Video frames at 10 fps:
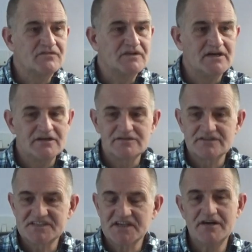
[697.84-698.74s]
the
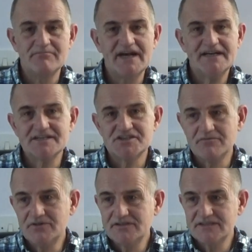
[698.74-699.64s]
site manager
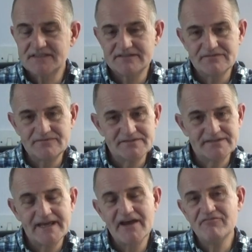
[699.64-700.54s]
wanted to
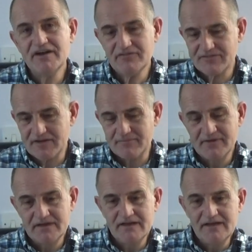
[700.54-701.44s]
get rid of them.
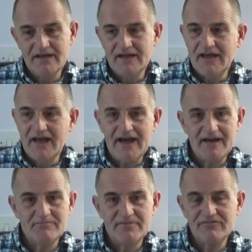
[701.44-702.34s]

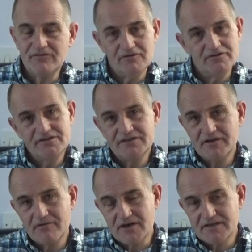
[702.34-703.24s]
And before I
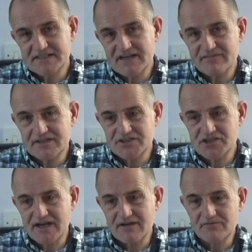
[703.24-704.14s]
knew it, I was having a
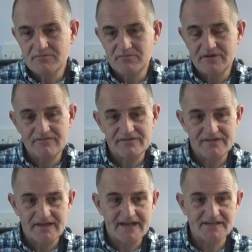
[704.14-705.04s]
chat with
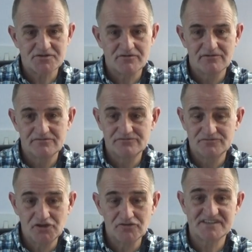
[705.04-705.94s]
the actual,
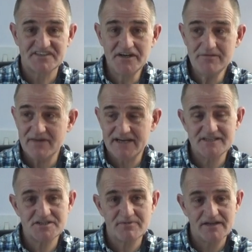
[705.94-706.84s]
not site
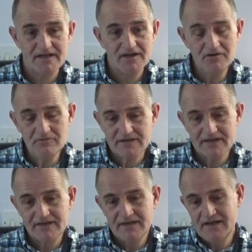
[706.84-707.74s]
manager, but the owner.